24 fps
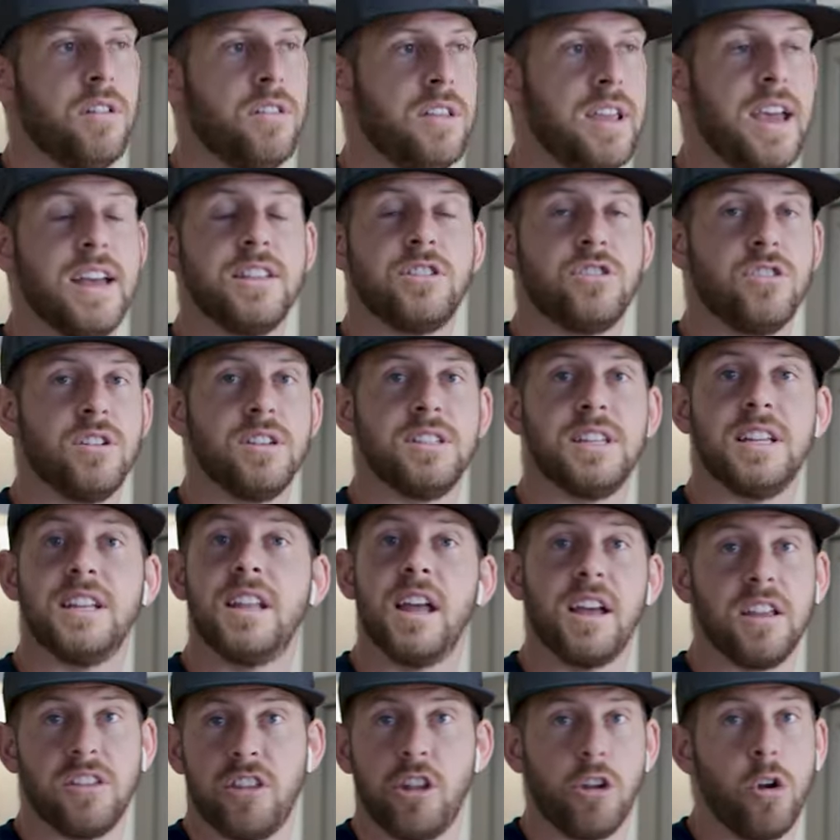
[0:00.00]
The answer is it
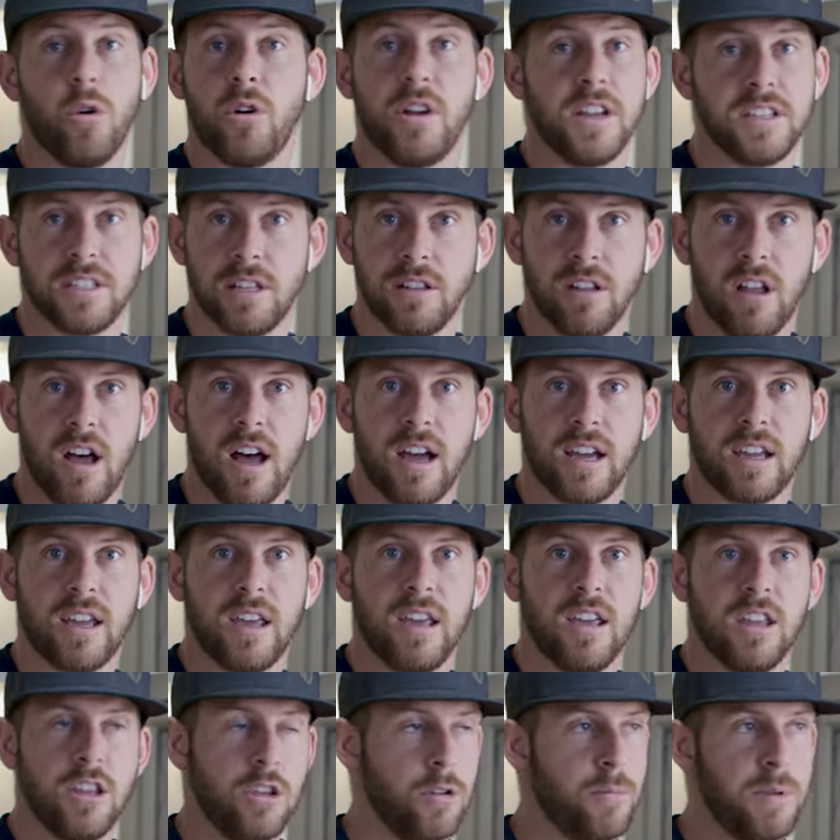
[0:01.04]
do the door doesn't lock.
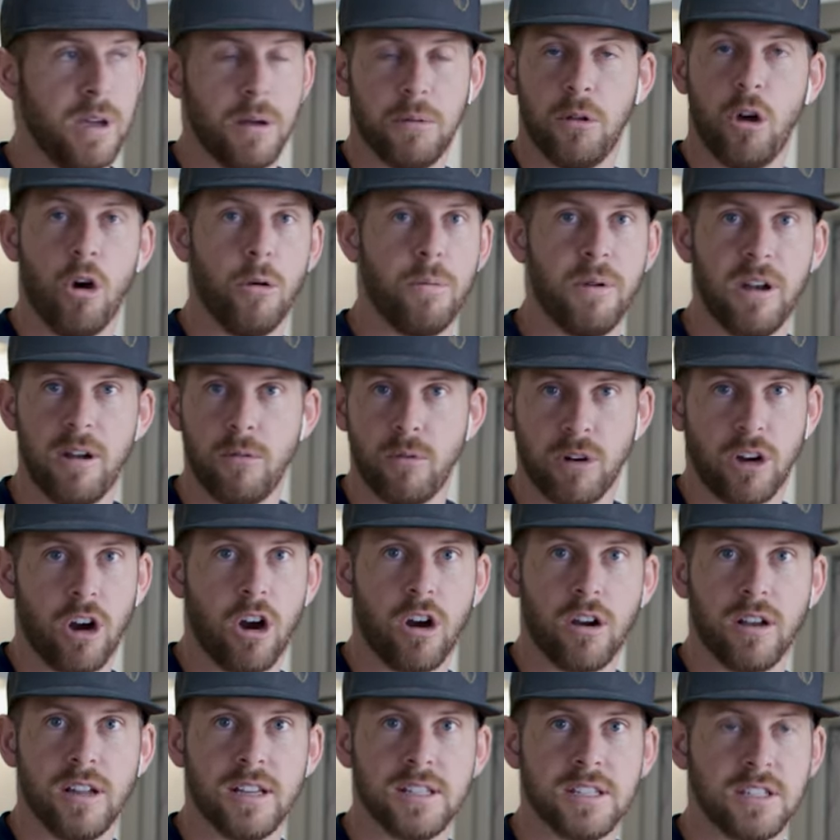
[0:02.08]
You'll be able to open it
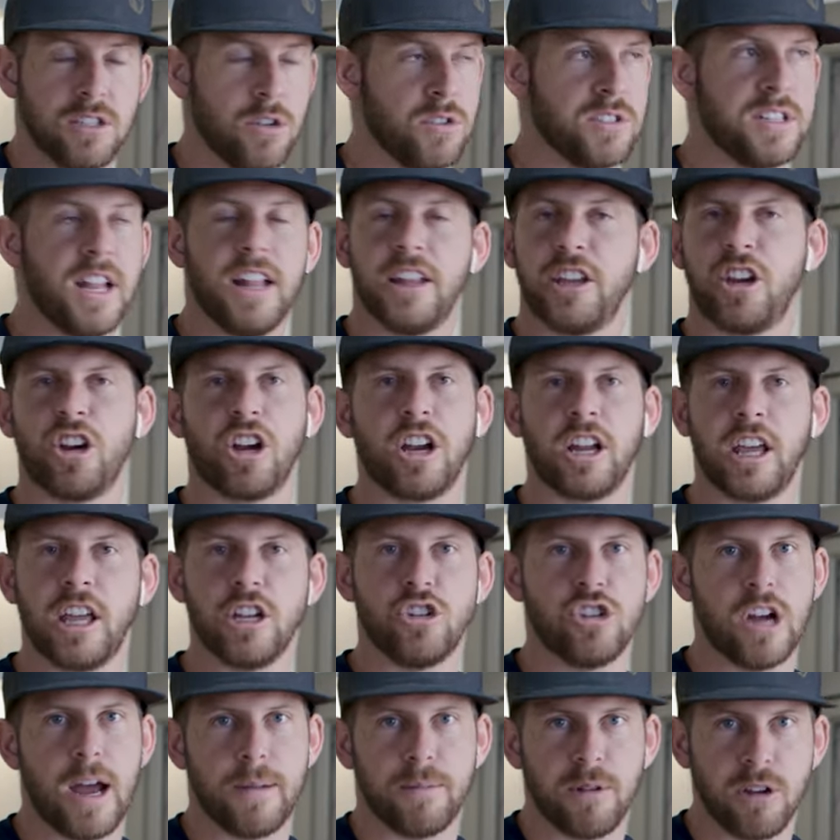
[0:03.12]
regardless. So it's not like you're gonna get
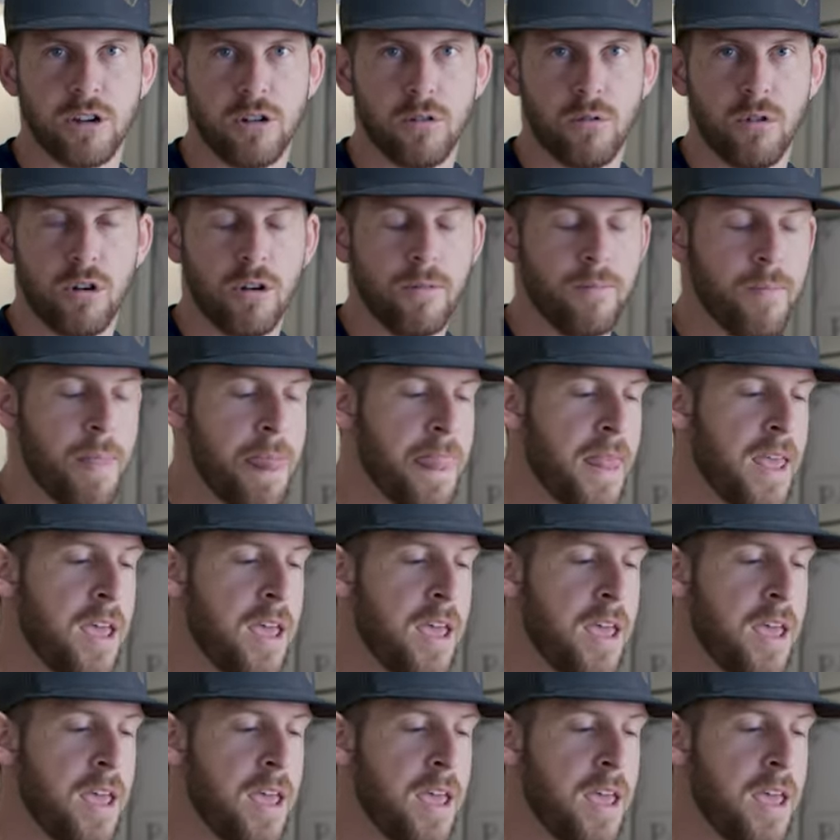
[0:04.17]
trapped in your room.